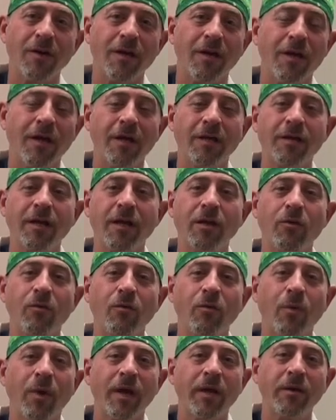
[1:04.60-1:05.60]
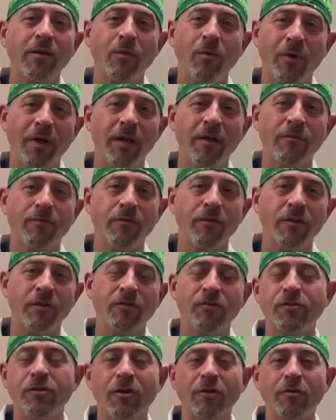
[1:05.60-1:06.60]
and a great way for this
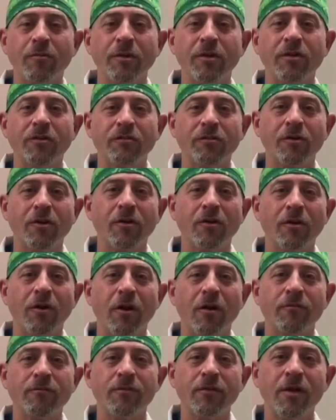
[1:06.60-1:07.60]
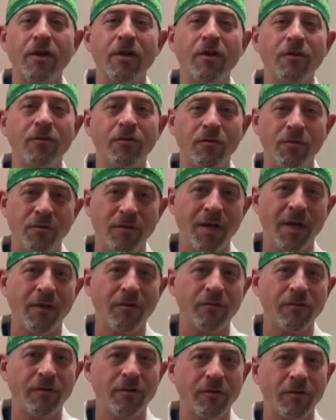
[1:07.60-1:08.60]
gentleman to start off
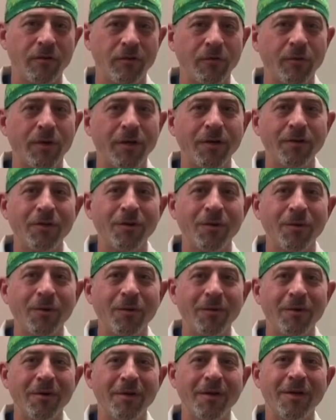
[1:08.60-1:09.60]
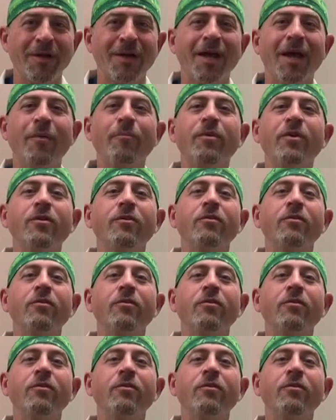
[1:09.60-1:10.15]
2022. Happy New